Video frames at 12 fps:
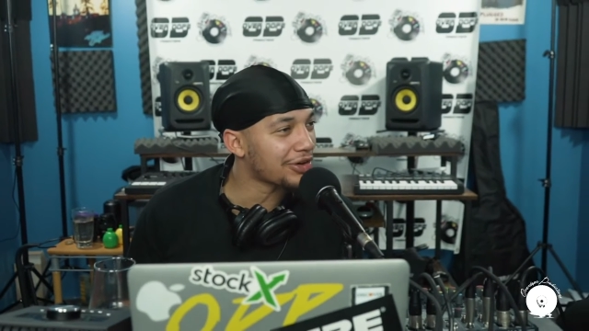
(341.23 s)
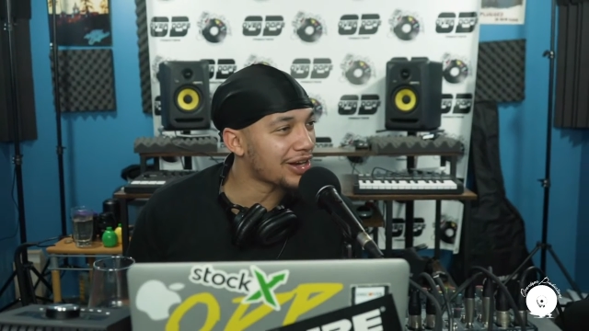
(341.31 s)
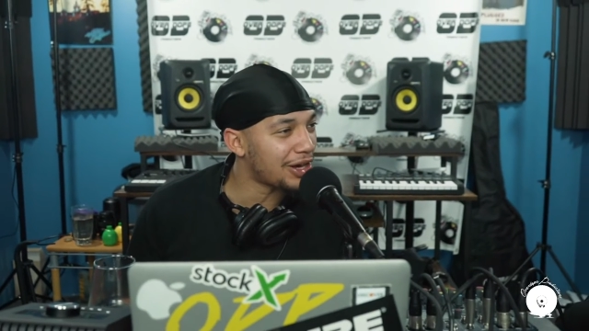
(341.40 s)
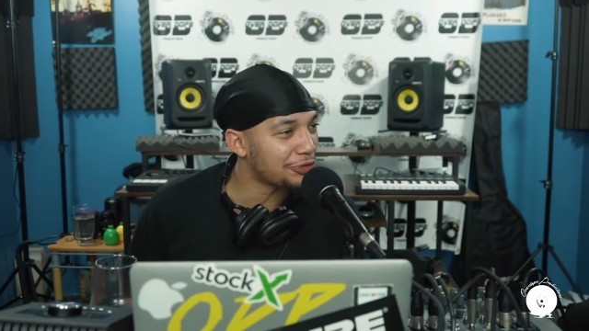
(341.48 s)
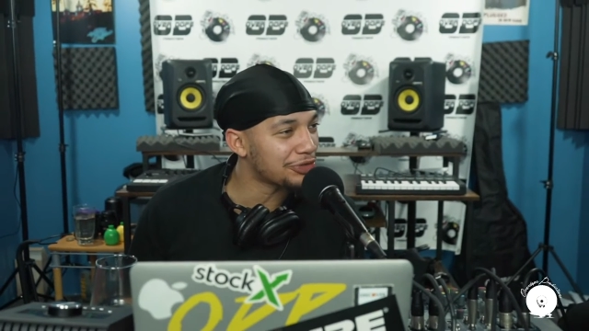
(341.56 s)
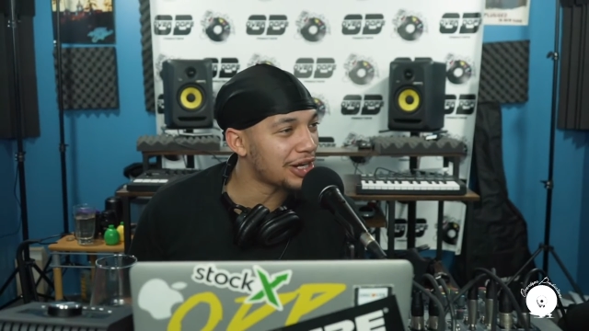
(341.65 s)

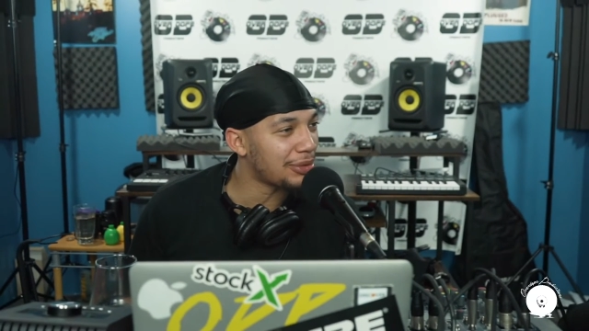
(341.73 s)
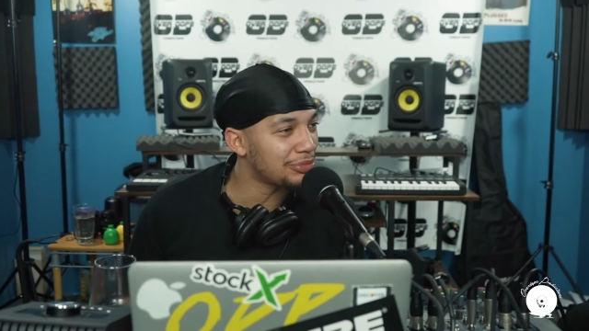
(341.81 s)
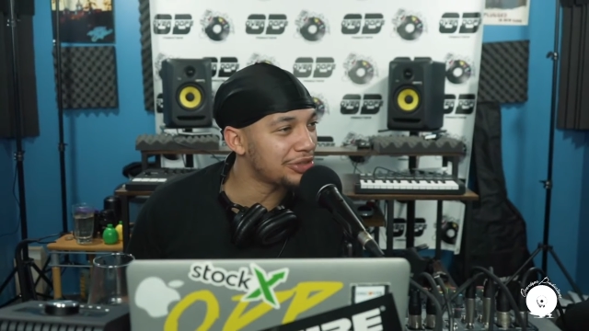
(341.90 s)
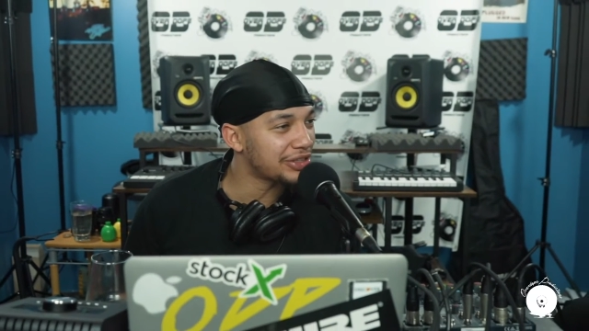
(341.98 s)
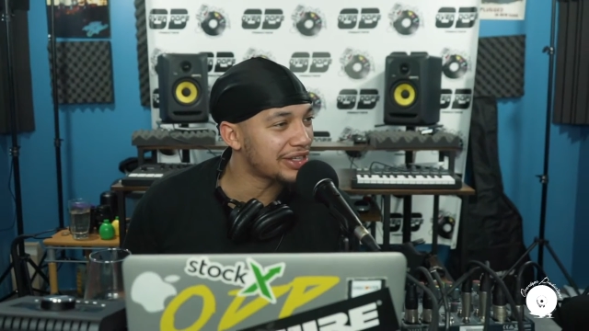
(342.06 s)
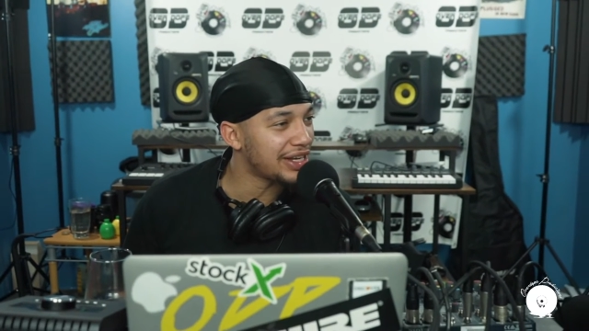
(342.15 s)
account that I'm
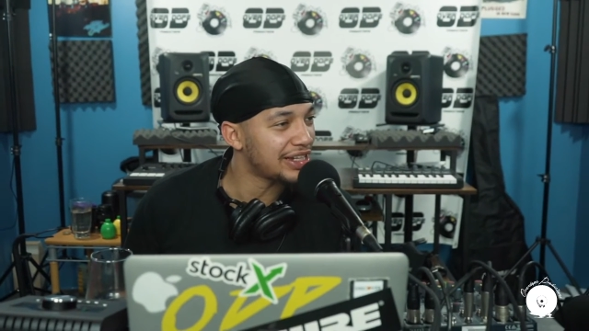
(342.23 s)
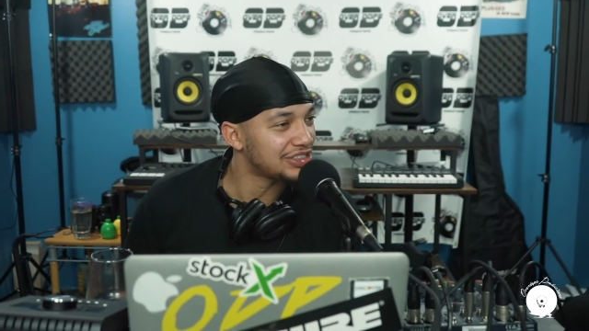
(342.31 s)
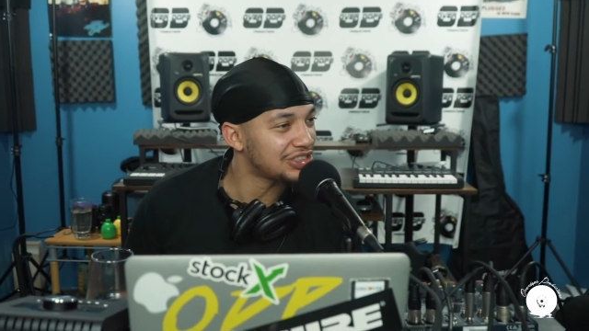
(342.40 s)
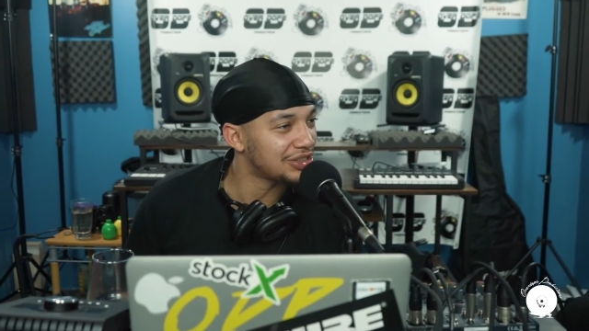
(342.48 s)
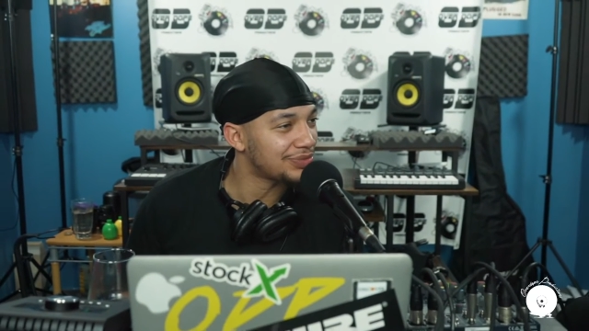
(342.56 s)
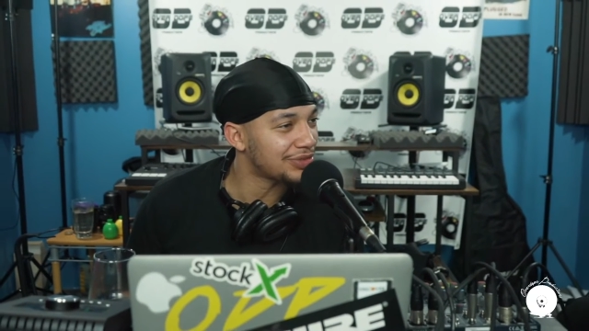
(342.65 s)
looking at
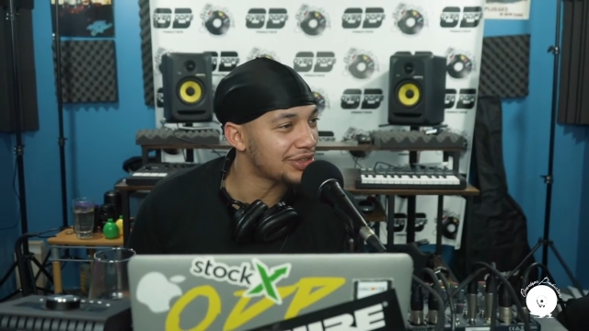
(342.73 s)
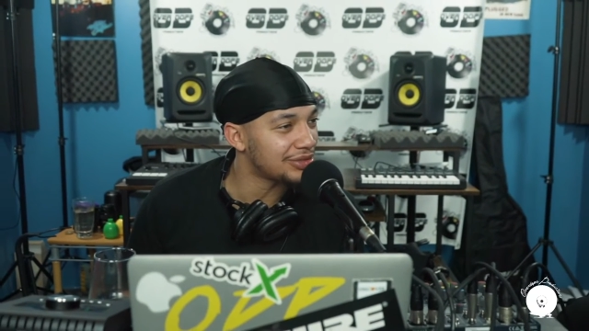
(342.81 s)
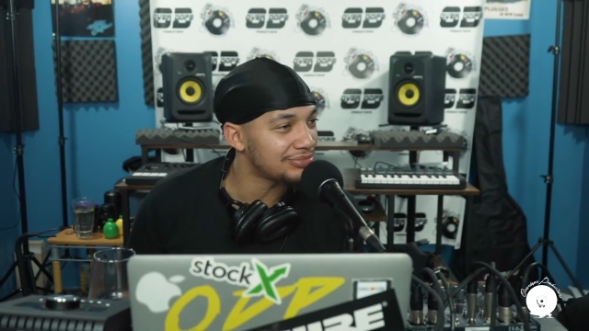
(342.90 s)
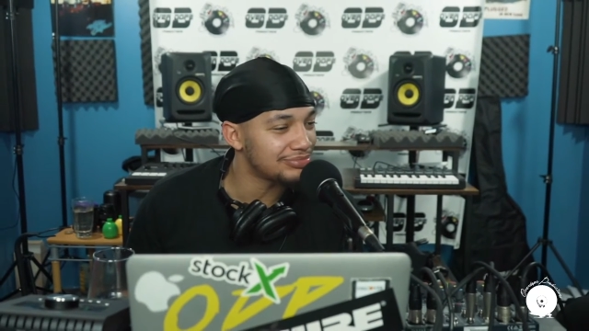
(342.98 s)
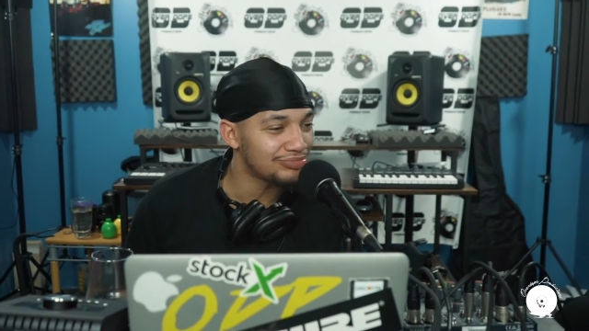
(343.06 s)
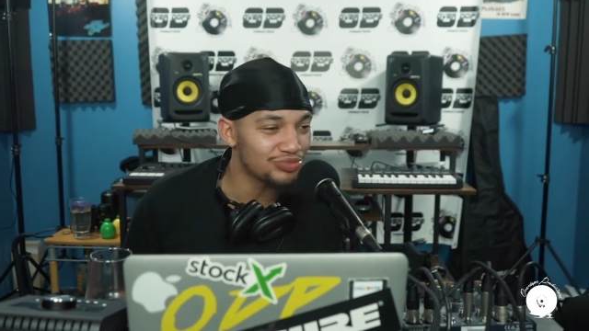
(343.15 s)
shit from.
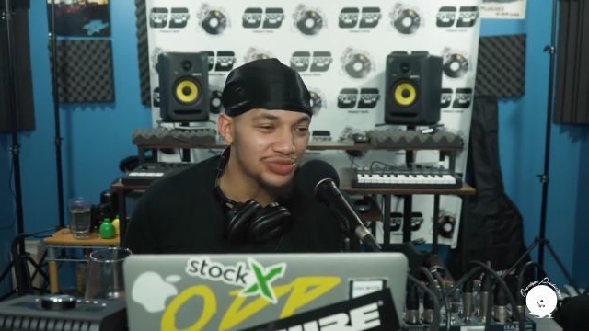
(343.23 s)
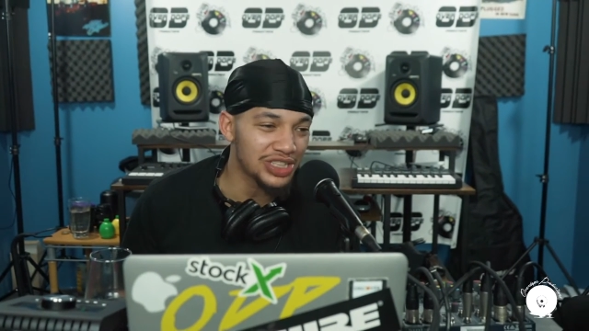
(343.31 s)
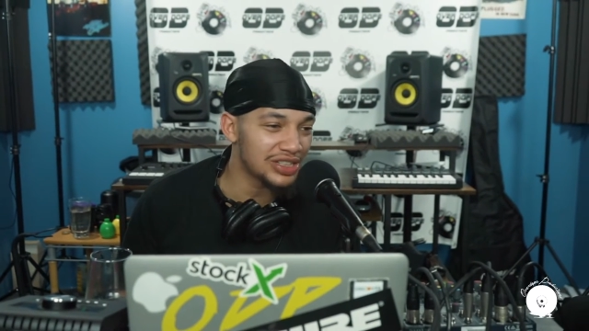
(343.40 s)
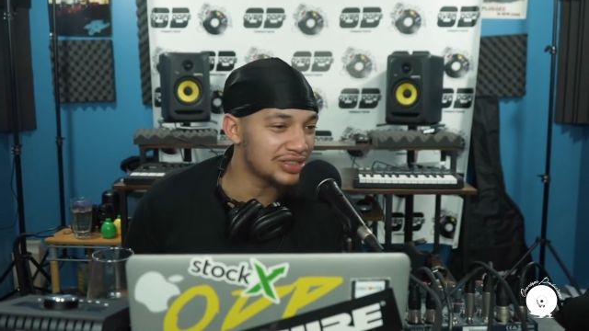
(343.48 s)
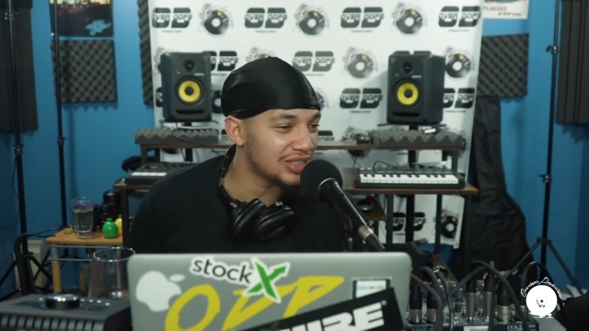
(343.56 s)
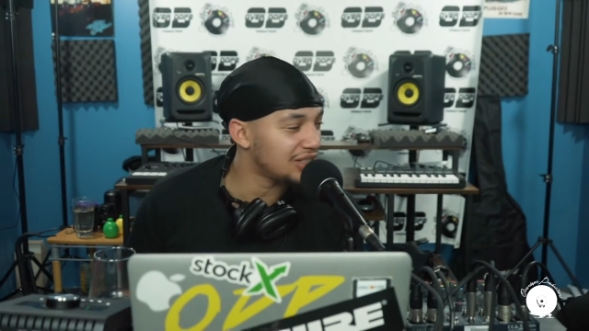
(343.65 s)

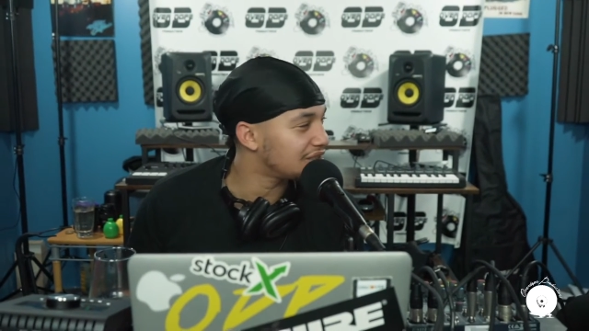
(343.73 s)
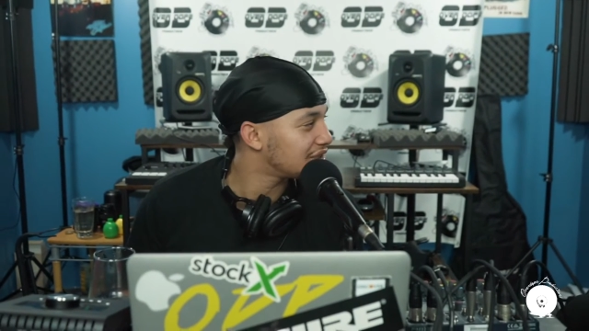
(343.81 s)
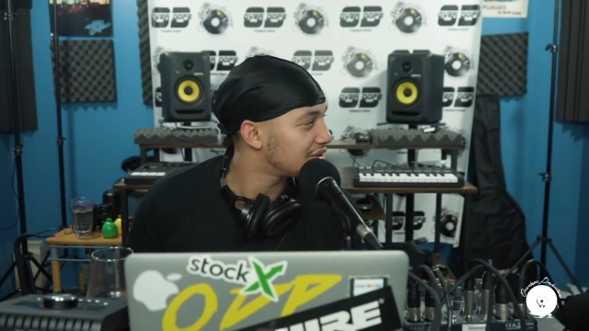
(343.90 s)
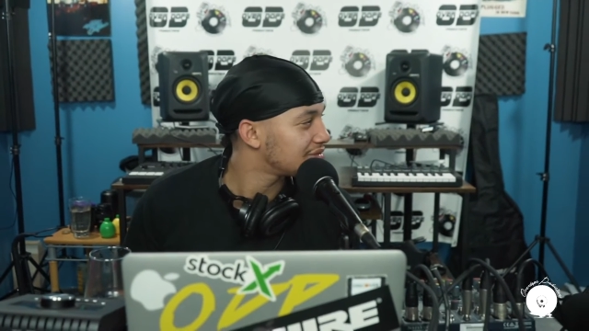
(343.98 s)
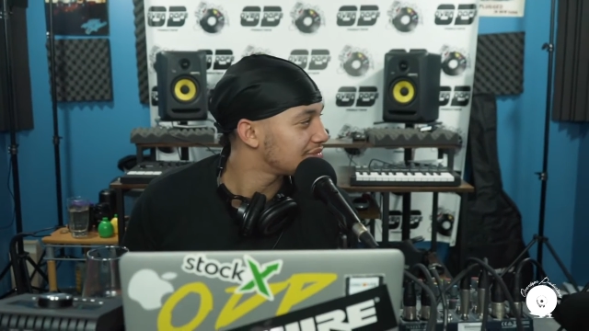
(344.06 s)
Just saying.